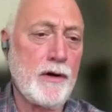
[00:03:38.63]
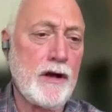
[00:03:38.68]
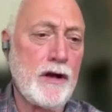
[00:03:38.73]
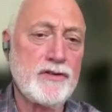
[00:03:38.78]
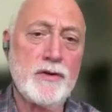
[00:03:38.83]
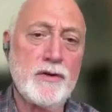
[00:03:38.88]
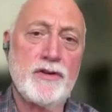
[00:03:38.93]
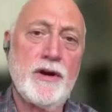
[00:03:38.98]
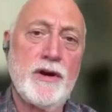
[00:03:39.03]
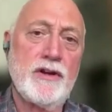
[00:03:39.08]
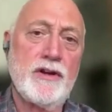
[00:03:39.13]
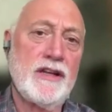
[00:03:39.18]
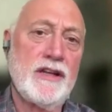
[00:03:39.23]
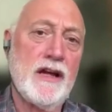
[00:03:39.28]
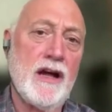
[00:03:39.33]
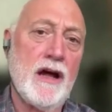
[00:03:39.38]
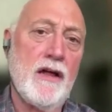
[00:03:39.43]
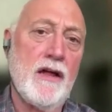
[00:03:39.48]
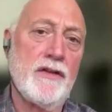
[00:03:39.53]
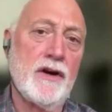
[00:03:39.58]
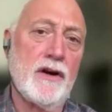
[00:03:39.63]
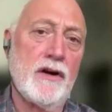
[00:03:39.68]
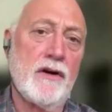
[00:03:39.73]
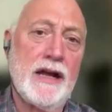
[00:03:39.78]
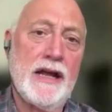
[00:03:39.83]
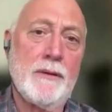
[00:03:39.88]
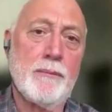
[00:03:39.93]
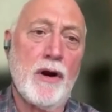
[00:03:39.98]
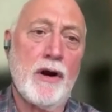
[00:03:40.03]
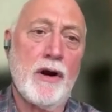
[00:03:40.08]
we're also addressing other
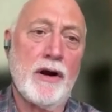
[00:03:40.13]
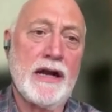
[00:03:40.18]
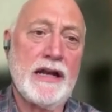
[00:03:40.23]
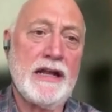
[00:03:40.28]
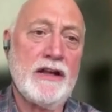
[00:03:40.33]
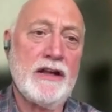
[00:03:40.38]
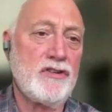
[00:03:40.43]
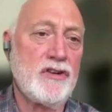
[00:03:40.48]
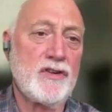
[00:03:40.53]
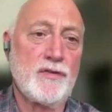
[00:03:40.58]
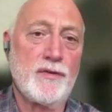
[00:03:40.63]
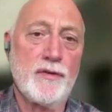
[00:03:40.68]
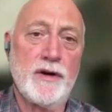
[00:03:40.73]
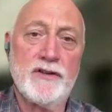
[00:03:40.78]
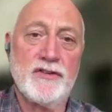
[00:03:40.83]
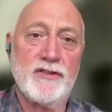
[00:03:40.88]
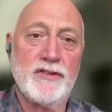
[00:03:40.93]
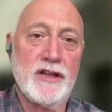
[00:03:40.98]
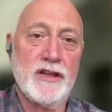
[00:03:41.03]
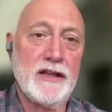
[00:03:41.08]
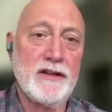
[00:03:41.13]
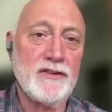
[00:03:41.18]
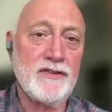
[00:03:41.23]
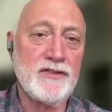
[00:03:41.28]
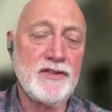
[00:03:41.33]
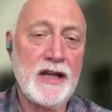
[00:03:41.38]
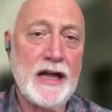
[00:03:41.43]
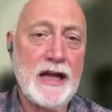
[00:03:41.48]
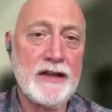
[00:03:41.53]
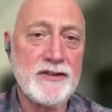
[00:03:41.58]
in-market issues. For
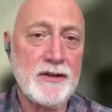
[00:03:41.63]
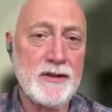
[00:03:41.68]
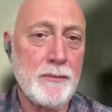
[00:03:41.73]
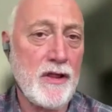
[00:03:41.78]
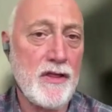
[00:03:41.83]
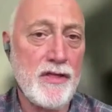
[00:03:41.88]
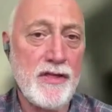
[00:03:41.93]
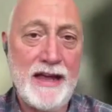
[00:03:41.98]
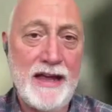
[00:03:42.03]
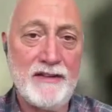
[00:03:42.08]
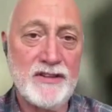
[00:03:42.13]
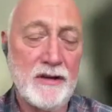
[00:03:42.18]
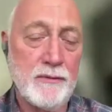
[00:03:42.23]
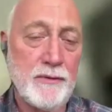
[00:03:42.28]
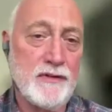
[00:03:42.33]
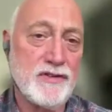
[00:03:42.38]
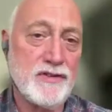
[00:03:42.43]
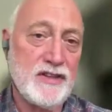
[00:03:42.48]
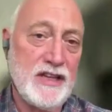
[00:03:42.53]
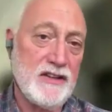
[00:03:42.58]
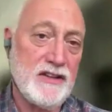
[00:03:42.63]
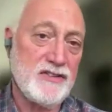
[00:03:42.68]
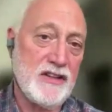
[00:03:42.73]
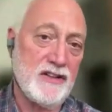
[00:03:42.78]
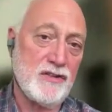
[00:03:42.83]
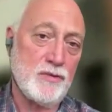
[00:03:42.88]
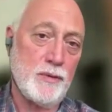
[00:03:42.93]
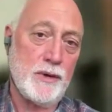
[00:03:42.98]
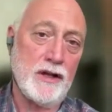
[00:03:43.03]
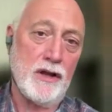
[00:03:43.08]
instance, uh, some of the things that we've seen
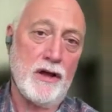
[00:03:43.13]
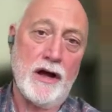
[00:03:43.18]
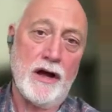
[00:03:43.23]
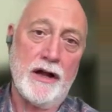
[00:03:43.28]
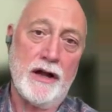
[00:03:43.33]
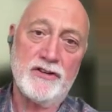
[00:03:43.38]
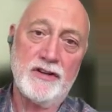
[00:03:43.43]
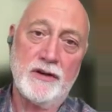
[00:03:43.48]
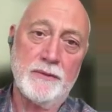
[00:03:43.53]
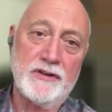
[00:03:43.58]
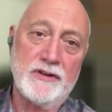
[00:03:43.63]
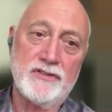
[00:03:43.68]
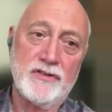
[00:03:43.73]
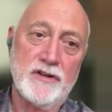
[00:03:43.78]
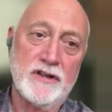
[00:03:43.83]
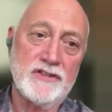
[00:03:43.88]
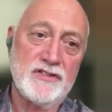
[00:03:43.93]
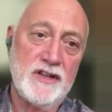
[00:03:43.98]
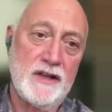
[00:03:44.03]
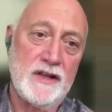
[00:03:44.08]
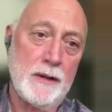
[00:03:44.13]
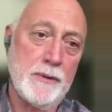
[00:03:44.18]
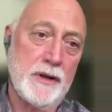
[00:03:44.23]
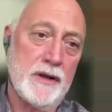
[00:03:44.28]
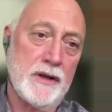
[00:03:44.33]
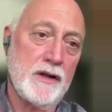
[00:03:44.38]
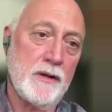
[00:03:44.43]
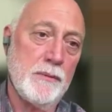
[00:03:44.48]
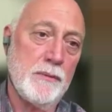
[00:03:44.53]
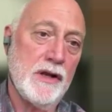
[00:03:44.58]
since we launched, and we certainly see them
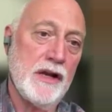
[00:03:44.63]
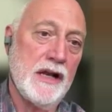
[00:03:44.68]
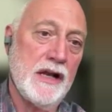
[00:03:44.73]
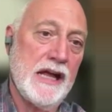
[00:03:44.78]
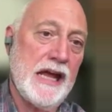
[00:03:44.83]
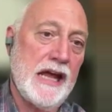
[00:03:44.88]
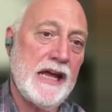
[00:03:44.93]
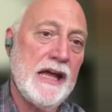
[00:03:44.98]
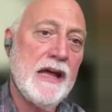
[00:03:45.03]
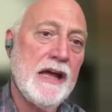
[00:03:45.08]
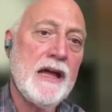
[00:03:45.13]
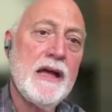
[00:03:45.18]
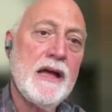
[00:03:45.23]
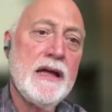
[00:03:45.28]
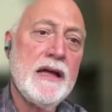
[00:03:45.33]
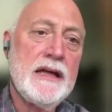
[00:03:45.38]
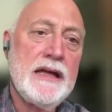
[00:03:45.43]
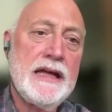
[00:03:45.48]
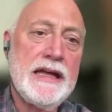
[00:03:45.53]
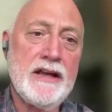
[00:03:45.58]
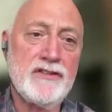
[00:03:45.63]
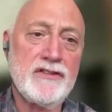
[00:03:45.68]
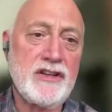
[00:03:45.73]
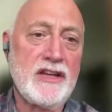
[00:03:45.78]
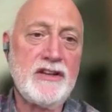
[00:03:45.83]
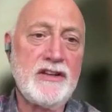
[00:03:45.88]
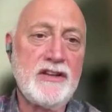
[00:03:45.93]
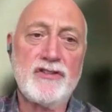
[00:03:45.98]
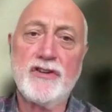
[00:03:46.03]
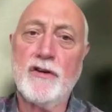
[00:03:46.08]
on the community, is
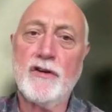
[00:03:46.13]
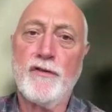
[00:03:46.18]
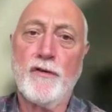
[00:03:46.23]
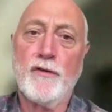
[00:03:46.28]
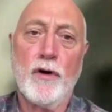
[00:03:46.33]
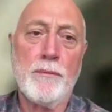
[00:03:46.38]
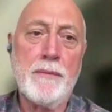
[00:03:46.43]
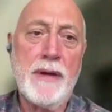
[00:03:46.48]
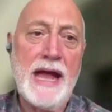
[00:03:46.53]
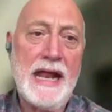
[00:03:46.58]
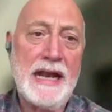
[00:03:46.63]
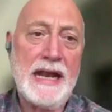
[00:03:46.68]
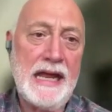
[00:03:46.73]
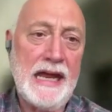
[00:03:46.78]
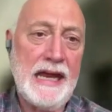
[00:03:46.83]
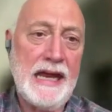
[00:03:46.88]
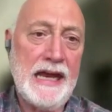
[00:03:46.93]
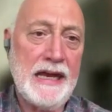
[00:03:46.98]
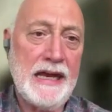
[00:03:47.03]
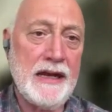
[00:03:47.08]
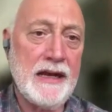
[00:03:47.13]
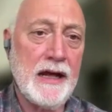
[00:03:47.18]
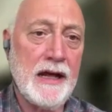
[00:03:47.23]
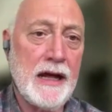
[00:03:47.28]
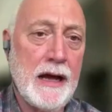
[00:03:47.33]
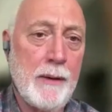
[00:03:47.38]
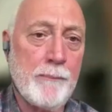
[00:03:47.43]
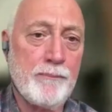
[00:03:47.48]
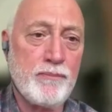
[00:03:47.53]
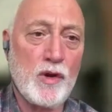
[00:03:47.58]
conditional formatting.
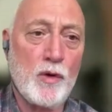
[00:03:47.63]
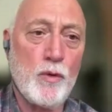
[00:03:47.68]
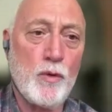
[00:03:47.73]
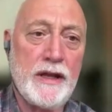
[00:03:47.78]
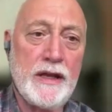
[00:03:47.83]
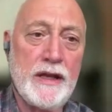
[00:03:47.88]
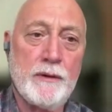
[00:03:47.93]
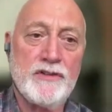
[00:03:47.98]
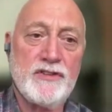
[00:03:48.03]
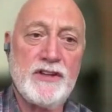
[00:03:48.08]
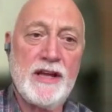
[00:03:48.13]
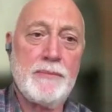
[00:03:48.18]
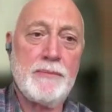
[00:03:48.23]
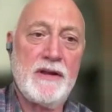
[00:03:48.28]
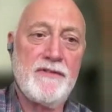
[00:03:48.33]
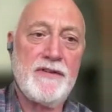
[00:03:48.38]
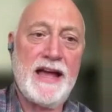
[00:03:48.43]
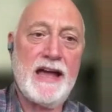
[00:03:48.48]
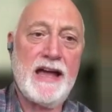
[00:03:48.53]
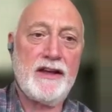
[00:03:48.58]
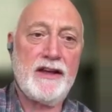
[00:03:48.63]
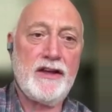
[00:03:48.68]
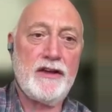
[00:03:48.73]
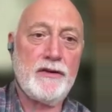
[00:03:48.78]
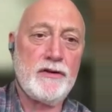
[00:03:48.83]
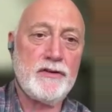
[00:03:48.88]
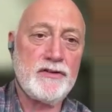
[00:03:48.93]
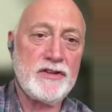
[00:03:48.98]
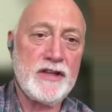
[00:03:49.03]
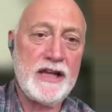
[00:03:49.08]
Um, when there was empty
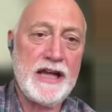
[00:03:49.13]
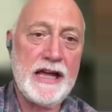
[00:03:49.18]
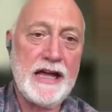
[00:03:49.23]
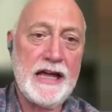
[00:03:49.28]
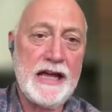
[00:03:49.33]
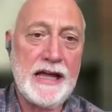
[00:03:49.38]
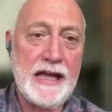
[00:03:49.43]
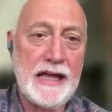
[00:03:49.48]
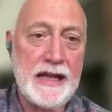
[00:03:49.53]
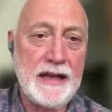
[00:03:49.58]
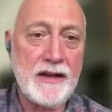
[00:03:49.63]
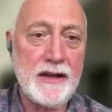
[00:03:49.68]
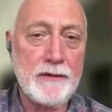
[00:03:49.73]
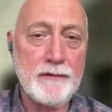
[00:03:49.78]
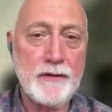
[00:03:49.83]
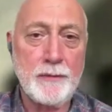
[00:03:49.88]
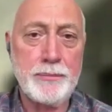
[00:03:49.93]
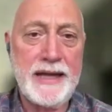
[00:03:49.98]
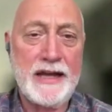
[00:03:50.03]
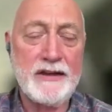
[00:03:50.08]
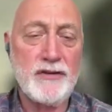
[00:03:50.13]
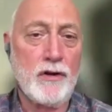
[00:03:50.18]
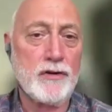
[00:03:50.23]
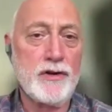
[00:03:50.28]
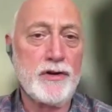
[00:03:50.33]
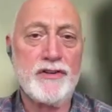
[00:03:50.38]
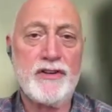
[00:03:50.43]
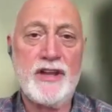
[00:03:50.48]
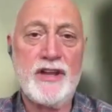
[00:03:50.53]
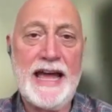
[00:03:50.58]
values and with
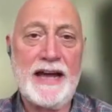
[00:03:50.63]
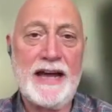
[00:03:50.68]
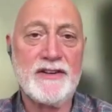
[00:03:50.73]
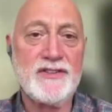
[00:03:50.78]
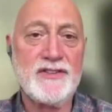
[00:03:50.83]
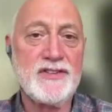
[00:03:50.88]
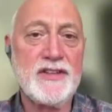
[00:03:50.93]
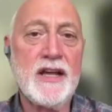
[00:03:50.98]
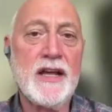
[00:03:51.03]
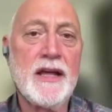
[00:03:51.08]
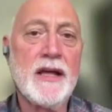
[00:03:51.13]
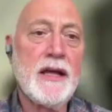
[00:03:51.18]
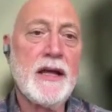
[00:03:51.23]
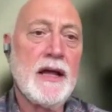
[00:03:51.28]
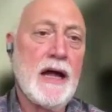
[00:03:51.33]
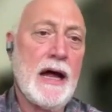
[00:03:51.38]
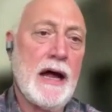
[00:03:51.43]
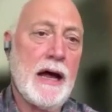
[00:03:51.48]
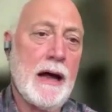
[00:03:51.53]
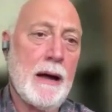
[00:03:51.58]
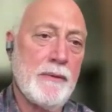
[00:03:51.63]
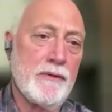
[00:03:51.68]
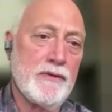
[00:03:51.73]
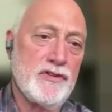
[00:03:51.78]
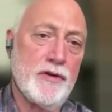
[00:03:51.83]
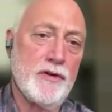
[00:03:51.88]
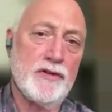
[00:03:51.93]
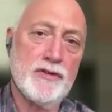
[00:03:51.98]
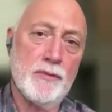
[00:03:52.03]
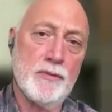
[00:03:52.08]
placeholder text, um, it
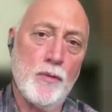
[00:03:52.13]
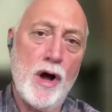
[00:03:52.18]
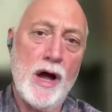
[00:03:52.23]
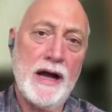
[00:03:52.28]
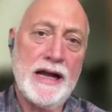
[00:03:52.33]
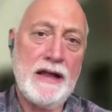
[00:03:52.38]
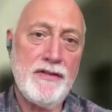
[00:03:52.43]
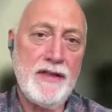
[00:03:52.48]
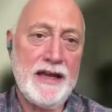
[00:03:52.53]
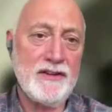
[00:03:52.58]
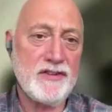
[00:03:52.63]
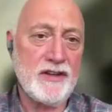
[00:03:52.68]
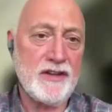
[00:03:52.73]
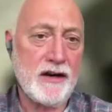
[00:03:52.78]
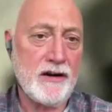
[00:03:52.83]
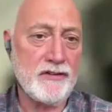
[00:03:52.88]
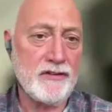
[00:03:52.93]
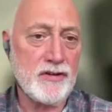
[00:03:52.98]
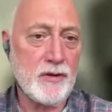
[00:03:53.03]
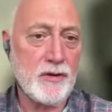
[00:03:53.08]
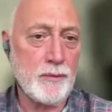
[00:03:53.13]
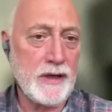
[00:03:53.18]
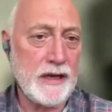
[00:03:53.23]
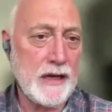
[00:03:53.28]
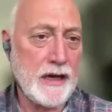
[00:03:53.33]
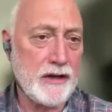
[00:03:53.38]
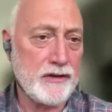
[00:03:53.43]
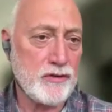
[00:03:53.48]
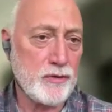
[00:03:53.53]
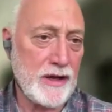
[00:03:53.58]
was doing some wonky things there, so
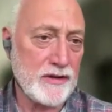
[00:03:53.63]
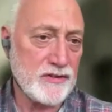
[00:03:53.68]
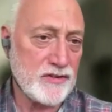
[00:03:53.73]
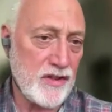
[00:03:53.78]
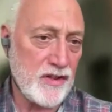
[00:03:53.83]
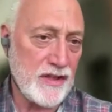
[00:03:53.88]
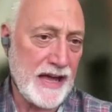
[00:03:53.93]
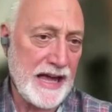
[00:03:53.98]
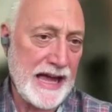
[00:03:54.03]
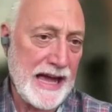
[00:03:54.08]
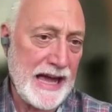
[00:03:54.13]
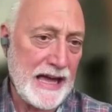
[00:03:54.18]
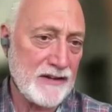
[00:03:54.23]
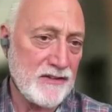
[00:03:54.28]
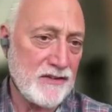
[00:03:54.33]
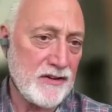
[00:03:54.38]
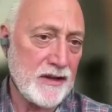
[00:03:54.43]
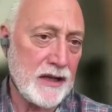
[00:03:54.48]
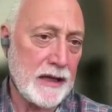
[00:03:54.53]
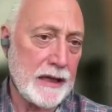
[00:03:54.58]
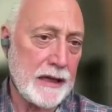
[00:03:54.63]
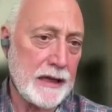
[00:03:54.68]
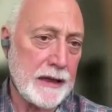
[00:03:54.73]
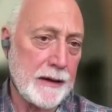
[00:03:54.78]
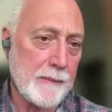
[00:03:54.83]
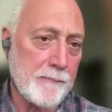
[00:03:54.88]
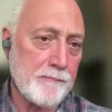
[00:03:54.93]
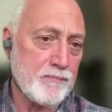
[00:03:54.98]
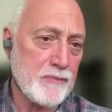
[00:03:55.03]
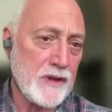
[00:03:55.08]
we addressed that.
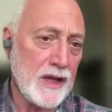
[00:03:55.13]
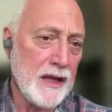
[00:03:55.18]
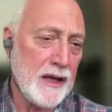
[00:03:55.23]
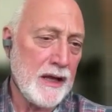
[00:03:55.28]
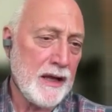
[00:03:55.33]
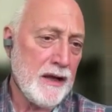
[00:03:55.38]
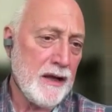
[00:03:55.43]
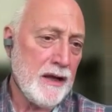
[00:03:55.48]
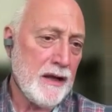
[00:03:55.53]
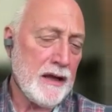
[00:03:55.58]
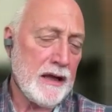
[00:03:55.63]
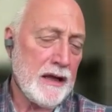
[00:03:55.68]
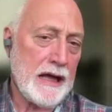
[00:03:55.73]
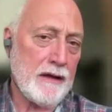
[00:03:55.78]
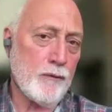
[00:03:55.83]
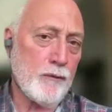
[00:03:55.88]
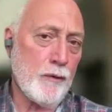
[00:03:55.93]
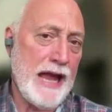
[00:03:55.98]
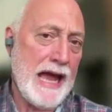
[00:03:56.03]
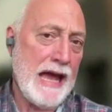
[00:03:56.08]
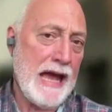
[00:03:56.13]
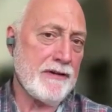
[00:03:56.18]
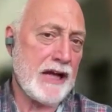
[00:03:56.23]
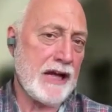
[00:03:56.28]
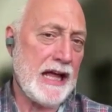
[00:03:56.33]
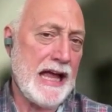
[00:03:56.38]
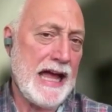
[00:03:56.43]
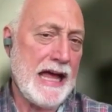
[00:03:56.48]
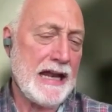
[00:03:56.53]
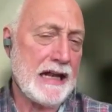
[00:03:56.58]
Um, uh, we have a,
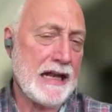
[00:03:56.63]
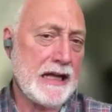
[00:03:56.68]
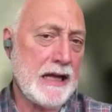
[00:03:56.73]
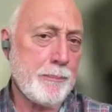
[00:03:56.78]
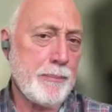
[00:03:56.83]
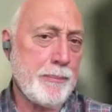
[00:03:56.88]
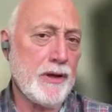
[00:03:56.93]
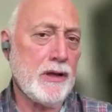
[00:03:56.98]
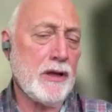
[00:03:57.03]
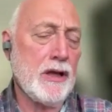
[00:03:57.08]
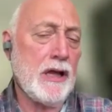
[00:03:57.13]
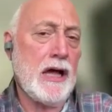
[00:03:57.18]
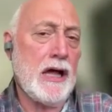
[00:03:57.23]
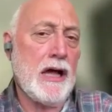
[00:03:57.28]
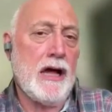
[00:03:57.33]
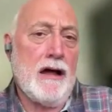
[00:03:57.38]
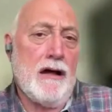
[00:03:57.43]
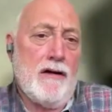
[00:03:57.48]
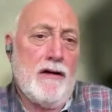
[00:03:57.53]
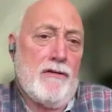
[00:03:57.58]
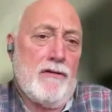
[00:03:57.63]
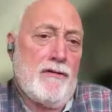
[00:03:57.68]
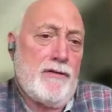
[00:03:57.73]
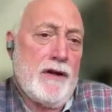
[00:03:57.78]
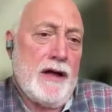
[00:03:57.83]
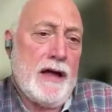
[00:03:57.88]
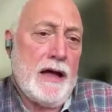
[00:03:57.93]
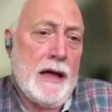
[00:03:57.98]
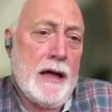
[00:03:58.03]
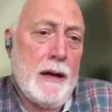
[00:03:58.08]
had a couple of
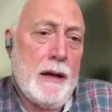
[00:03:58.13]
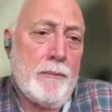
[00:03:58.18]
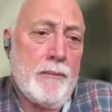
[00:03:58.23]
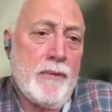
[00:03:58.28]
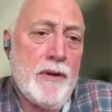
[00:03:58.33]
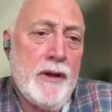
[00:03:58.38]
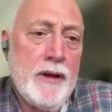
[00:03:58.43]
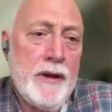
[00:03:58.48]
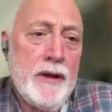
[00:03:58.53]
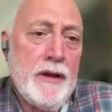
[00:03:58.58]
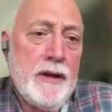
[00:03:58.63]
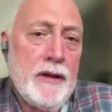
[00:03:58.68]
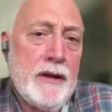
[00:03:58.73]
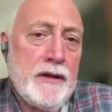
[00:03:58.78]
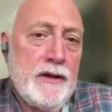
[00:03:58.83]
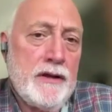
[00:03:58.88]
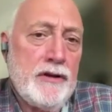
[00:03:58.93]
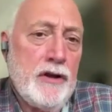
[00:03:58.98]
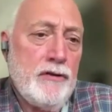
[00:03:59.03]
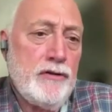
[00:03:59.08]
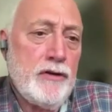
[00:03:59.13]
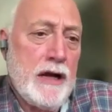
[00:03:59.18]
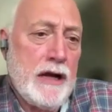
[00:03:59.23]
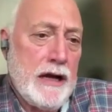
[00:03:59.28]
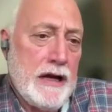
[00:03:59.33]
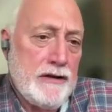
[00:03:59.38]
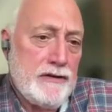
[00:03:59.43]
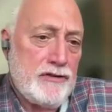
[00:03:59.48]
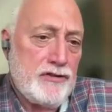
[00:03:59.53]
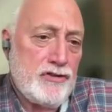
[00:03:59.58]
um, new
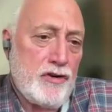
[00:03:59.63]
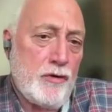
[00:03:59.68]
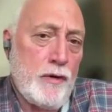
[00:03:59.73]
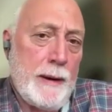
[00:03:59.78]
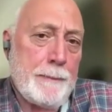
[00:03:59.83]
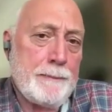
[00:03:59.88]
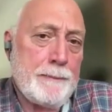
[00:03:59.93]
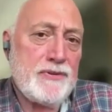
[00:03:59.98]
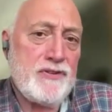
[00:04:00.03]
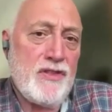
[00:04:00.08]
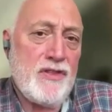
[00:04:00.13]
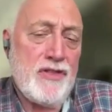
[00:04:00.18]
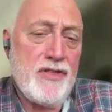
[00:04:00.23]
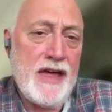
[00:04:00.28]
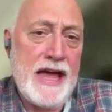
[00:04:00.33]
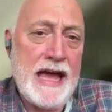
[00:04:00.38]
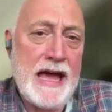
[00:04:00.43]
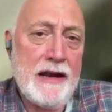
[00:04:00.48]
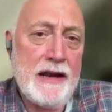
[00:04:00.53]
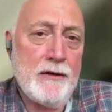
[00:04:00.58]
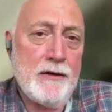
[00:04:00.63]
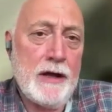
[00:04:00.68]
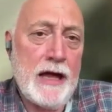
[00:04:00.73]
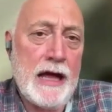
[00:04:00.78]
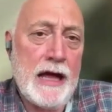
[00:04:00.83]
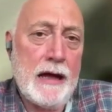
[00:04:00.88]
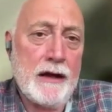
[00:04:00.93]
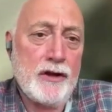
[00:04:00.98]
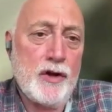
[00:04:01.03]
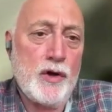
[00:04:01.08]
uh, scripts that
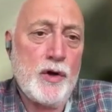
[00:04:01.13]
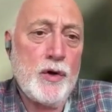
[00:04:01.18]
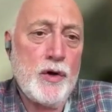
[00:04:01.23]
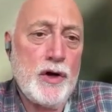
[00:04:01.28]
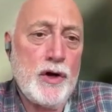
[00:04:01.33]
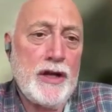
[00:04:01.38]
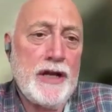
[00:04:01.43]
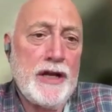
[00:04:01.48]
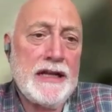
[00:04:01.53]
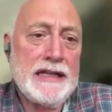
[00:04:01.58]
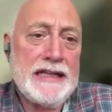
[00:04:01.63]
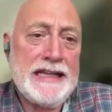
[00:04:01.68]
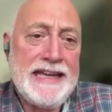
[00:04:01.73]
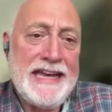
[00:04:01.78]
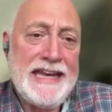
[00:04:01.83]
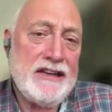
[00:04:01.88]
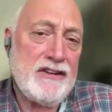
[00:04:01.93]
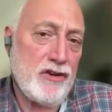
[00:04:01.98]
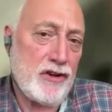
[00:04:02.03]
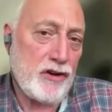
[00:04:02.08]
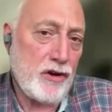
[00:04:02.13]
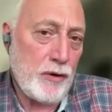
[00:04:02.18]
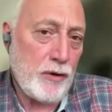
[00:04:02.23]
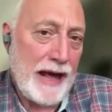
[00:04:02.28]
uh, could lead to